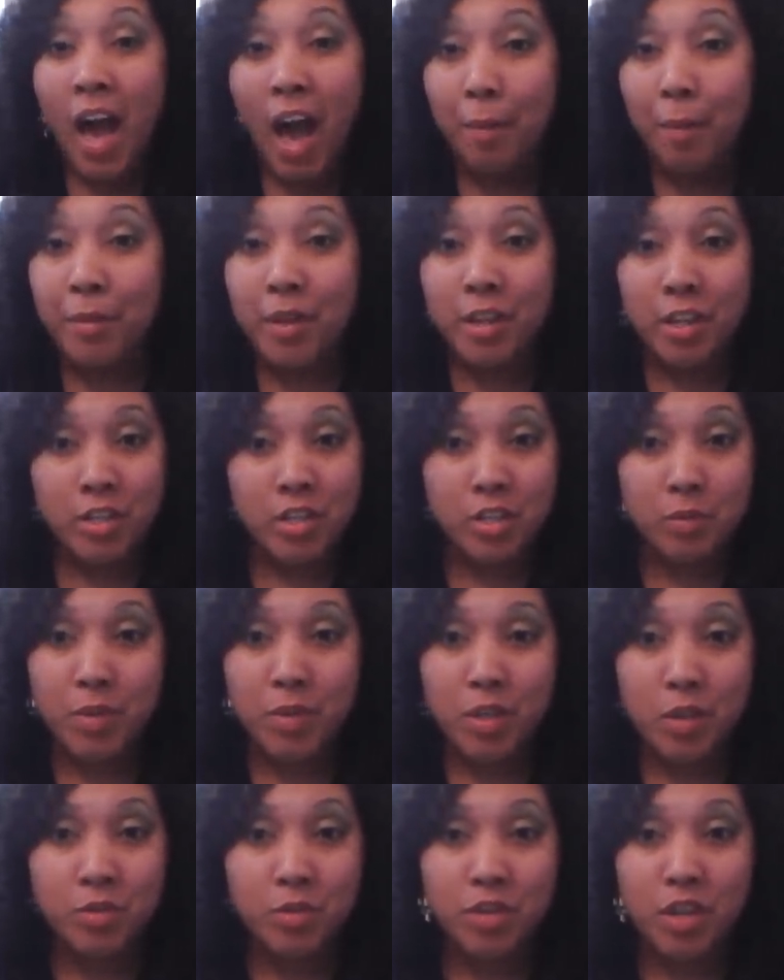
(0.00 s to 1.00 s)
I'm going to just
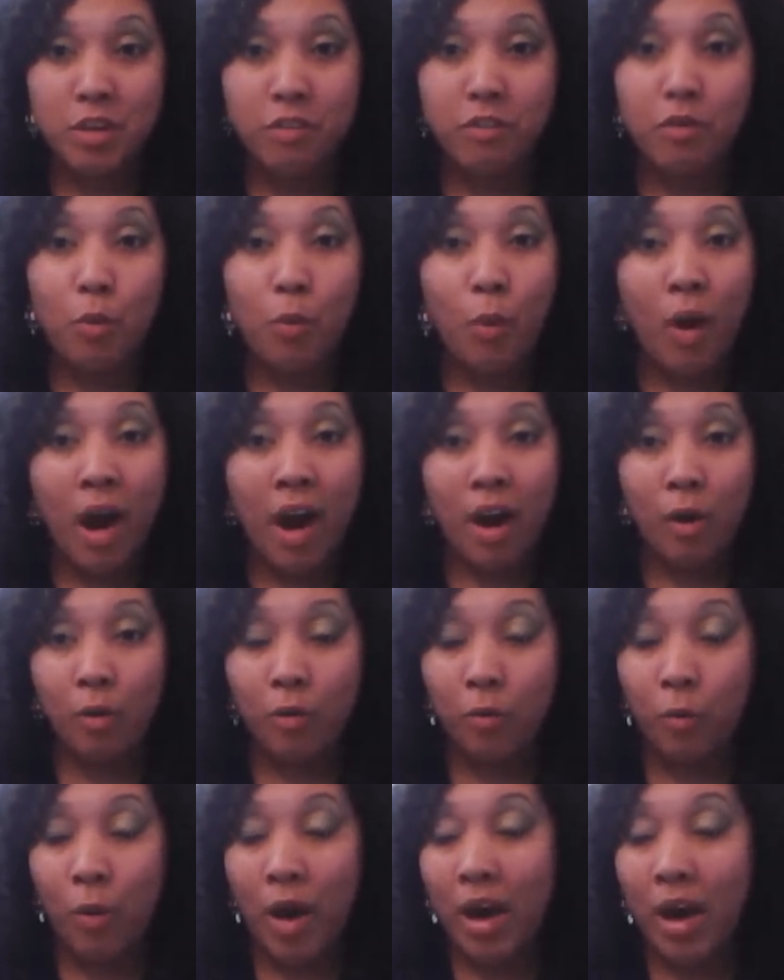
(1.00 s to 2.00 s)
be using it from Wild
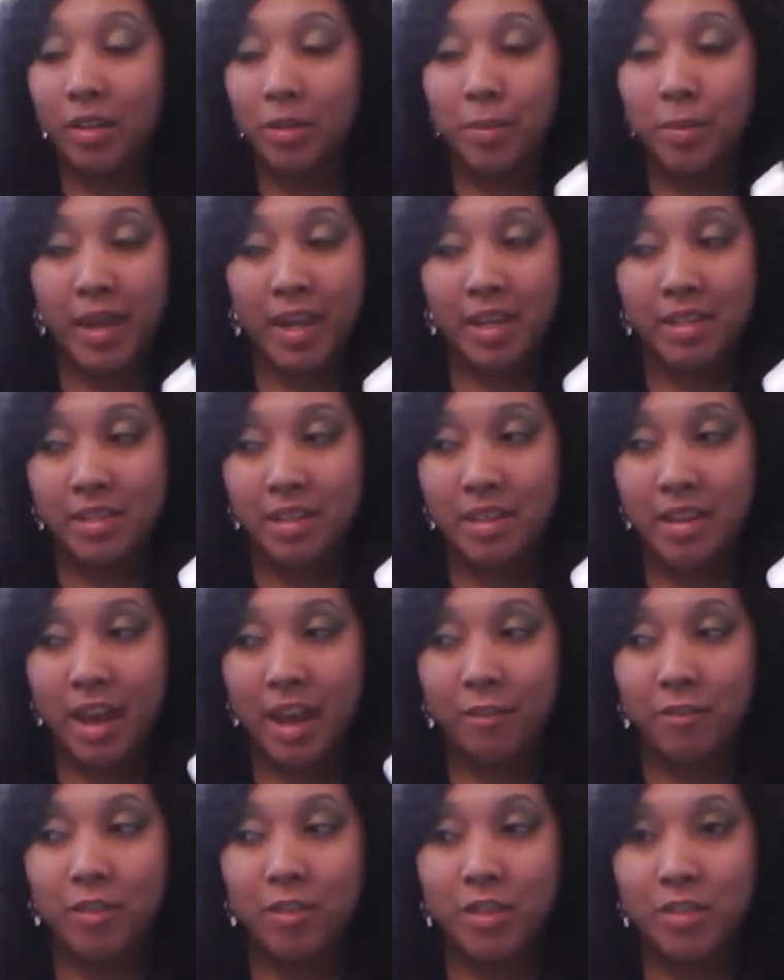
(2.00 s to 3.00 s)
with Wild Abandon
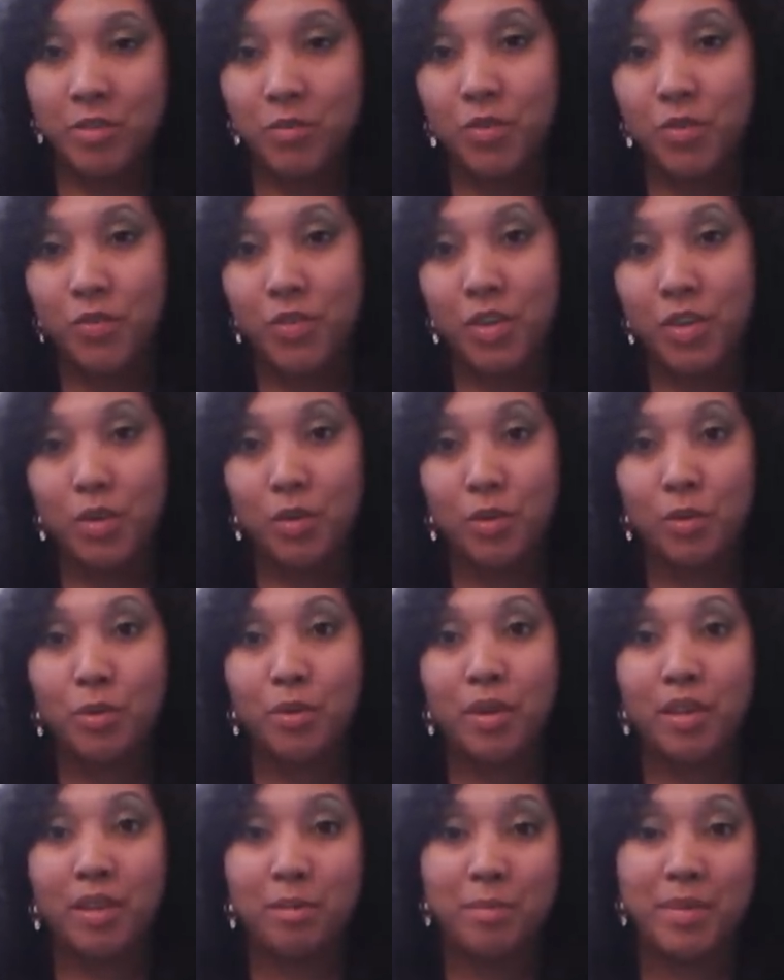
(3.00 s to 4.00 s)
after this
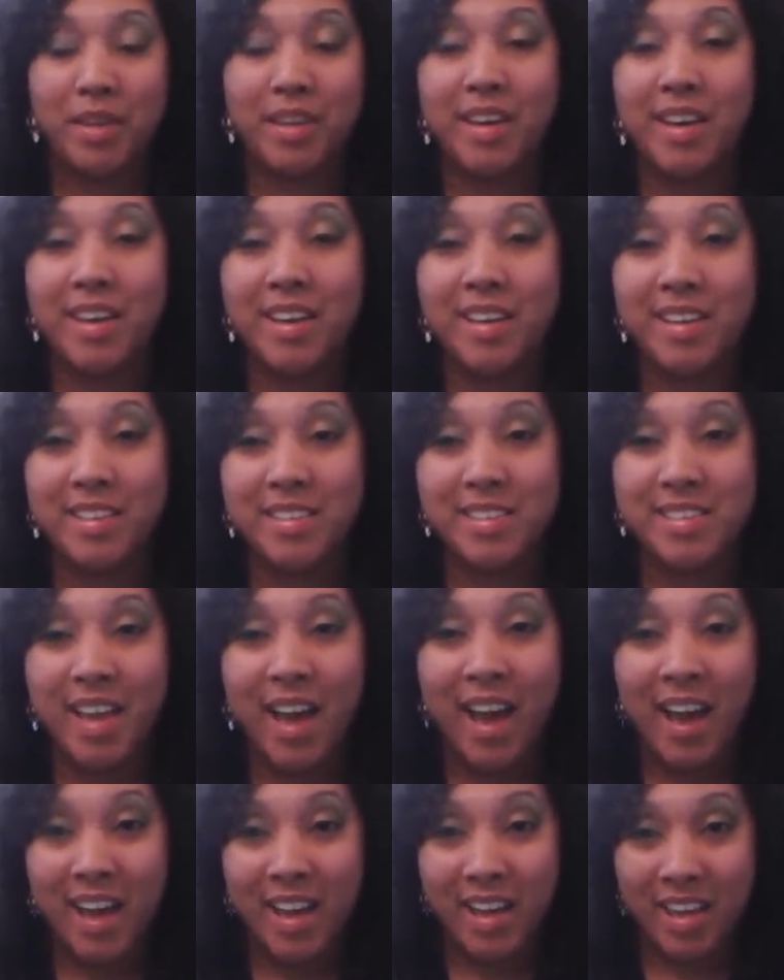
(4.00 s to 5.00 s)
review because
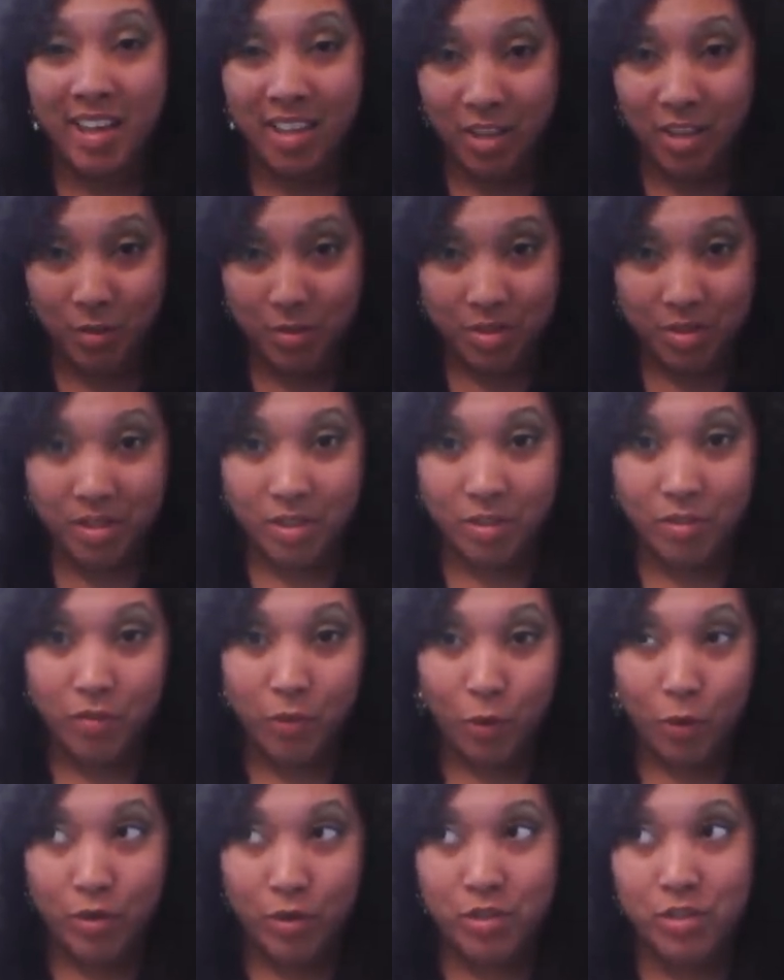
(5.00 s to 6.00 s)
I use it
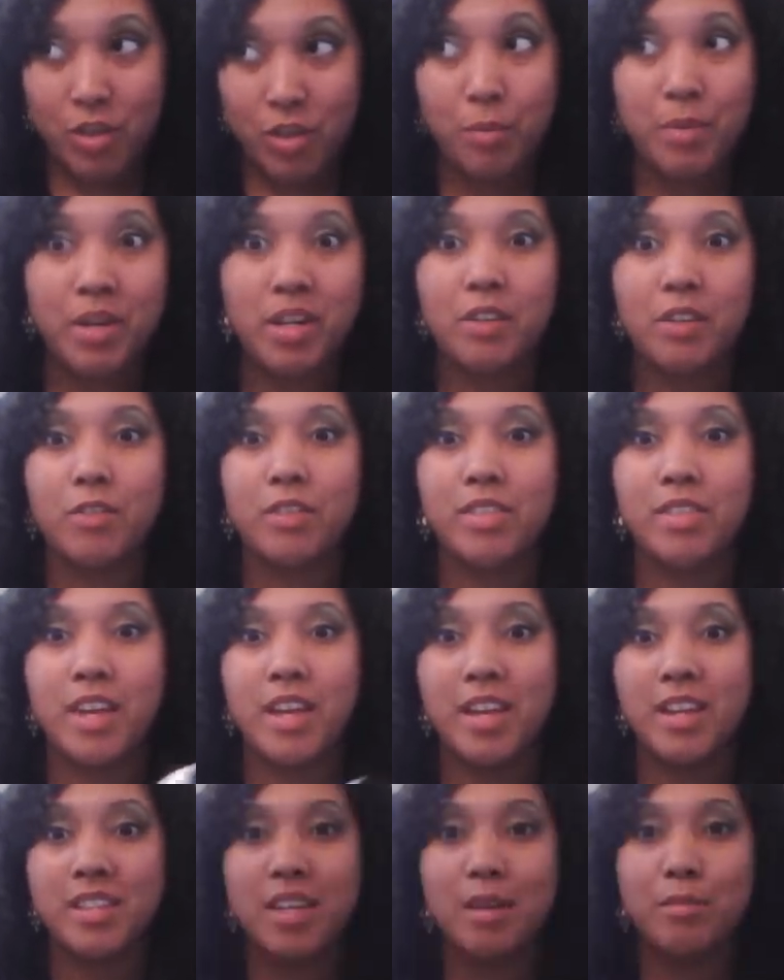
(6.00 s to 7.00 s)
for so many different
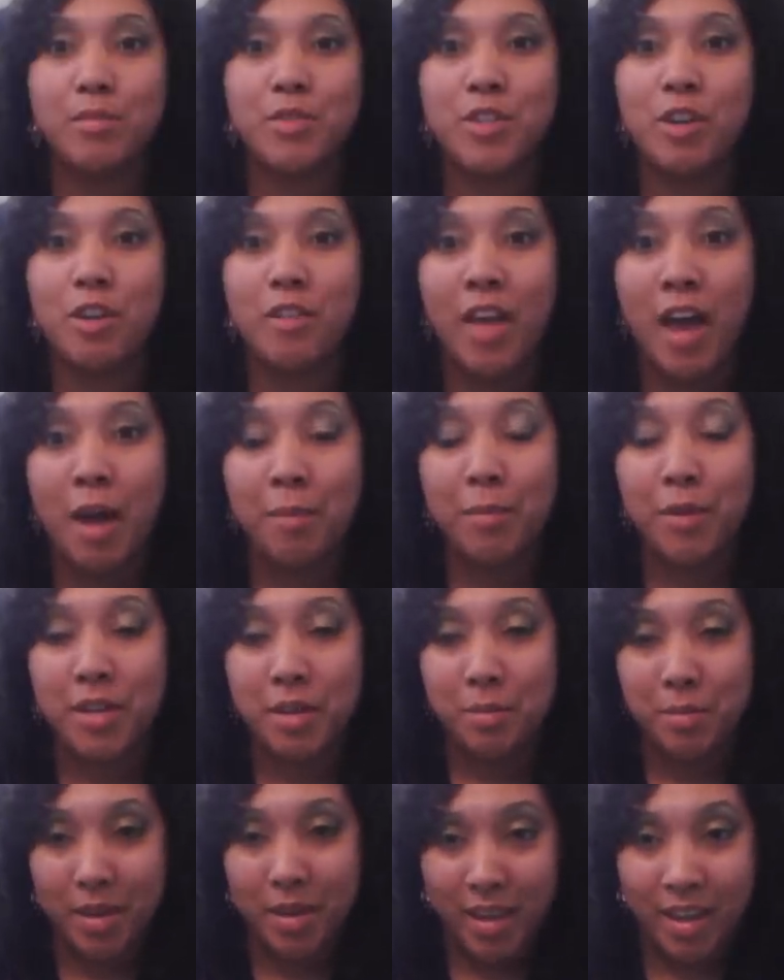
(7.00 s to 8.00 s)
things. I'm sure that I'm
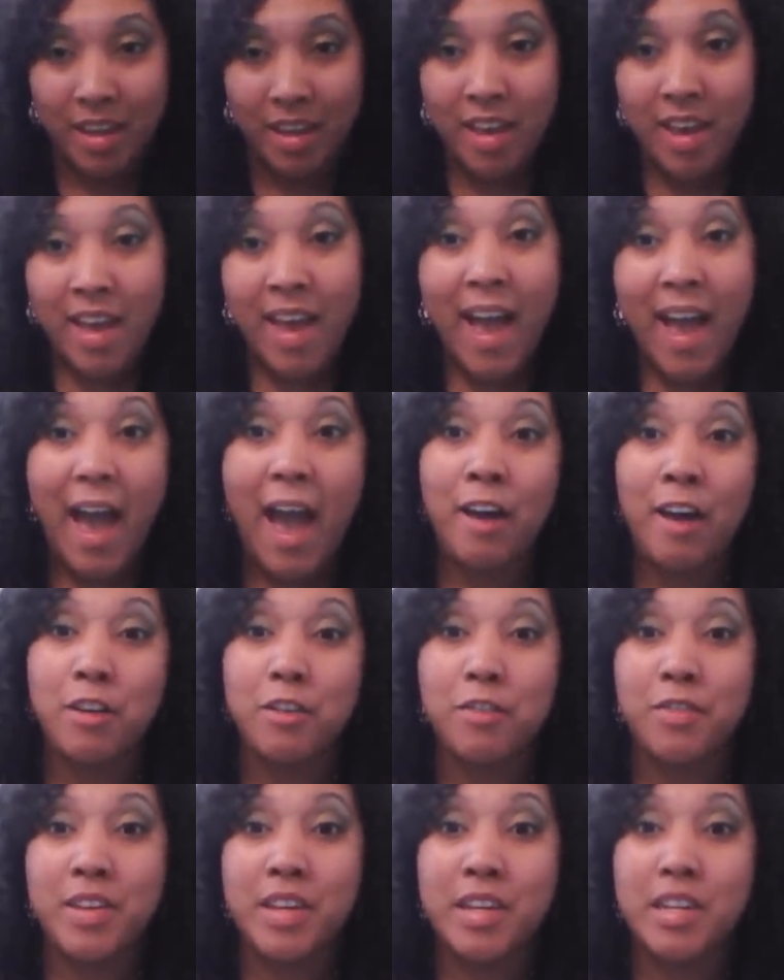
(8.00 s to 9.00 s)
going to be out
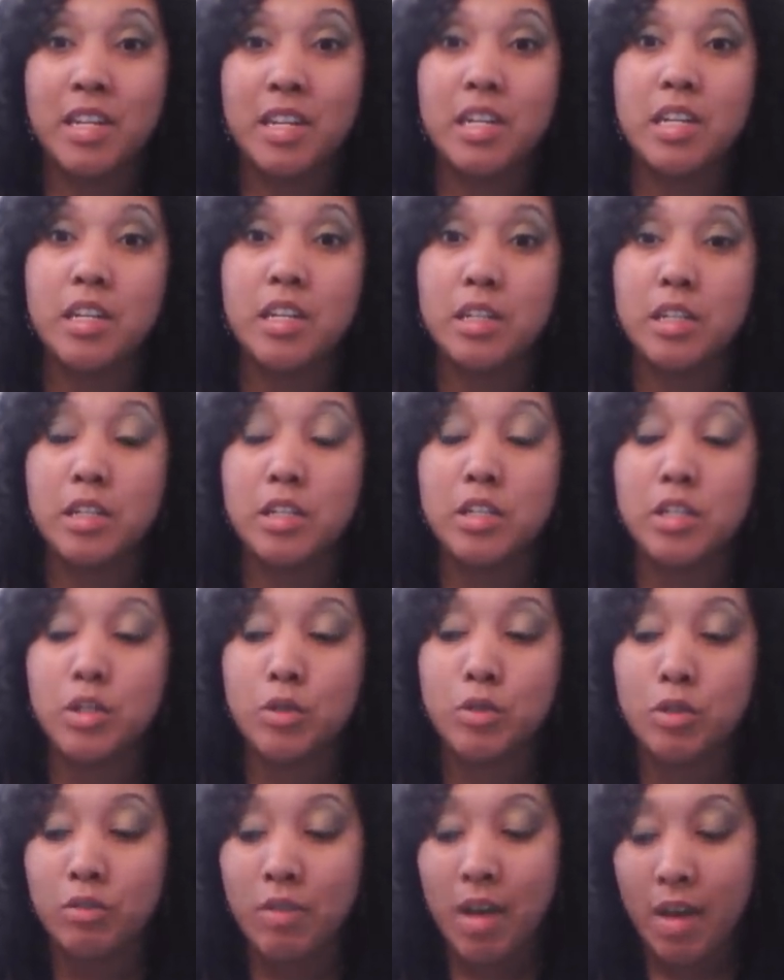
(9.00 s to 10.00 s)
of it
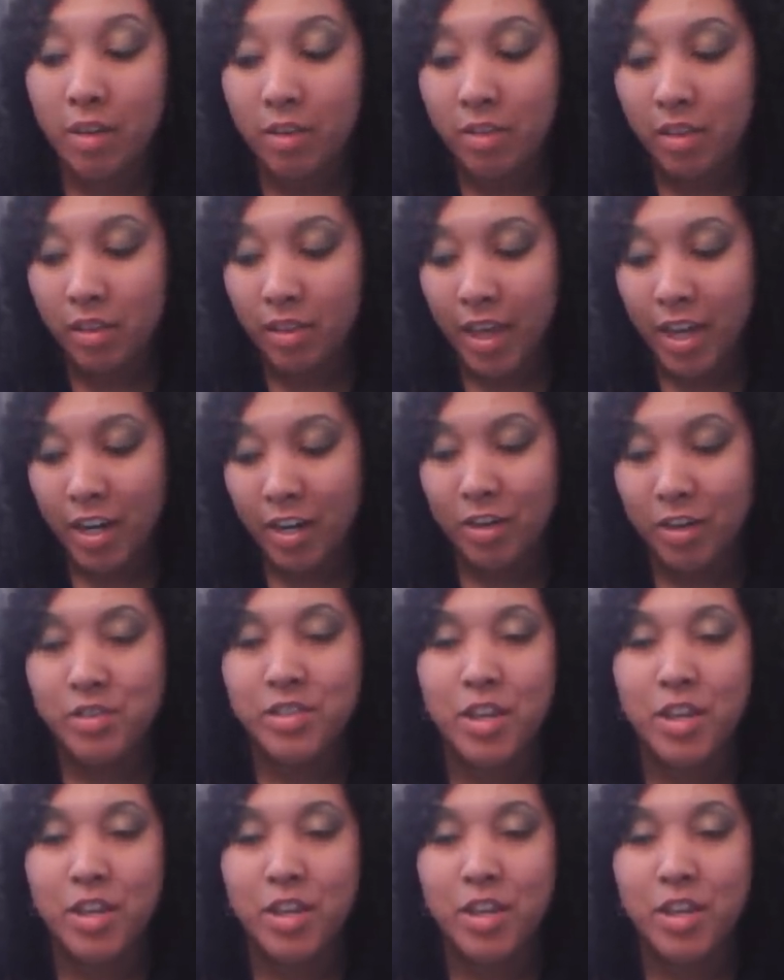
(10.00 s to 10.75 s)
sooner rather than later.